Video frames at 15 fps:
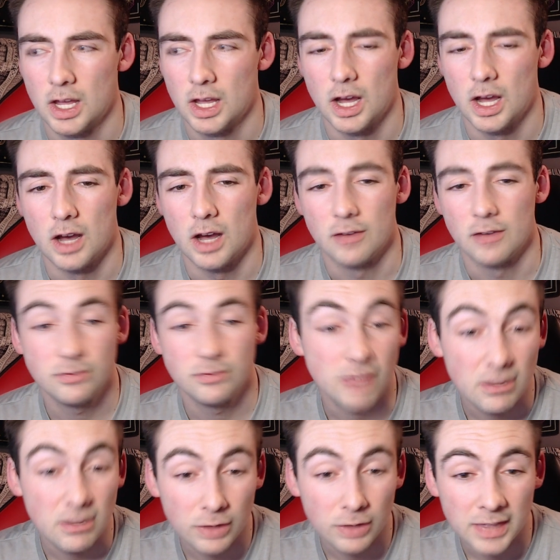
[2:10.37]

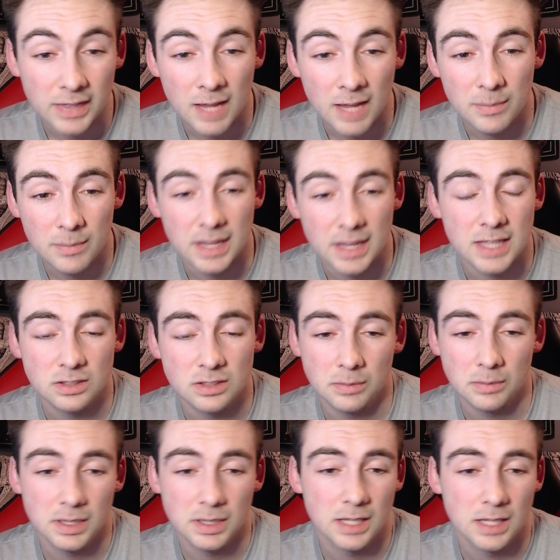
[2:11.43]
Favorite them. That's something
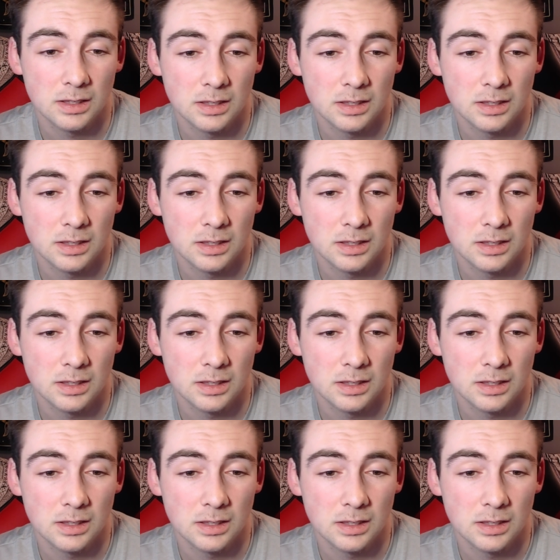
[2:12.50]
that